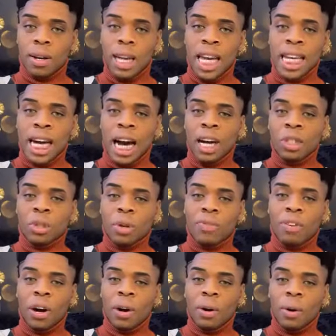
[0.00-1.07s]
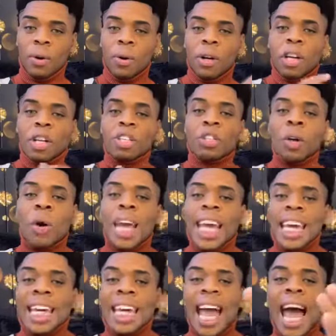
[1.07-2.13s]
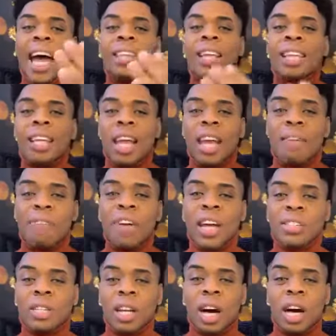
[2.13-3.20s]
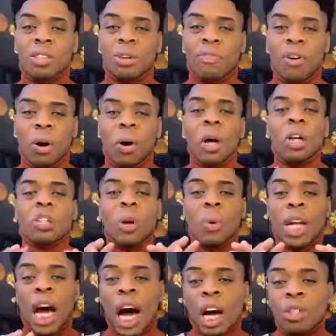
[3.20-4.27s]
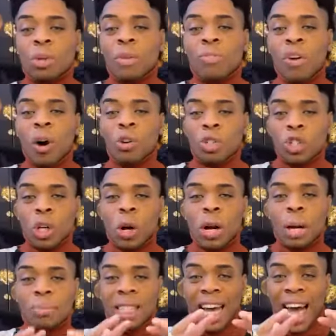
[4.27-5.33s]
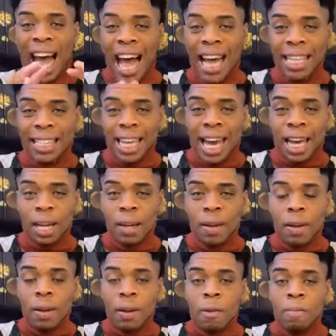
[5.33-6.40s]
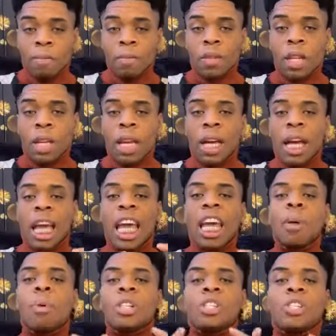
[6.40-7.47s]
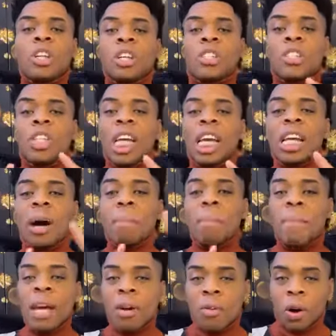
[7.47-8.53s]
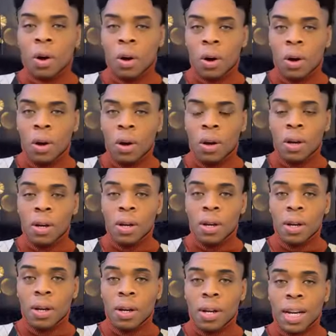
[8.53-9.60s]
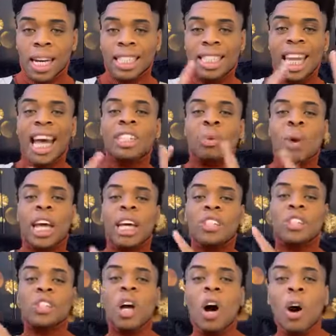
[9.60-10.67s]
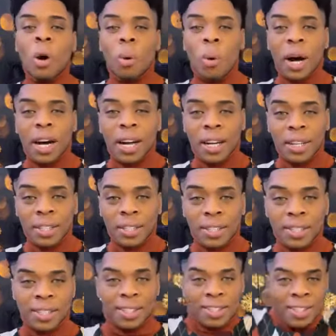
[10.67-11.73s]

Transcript: in the hundredfold. So it gathered the events of the hundredfold. So when the hundredfold showed up to Isaac, he was just seeing a mirror because that's where his soul was.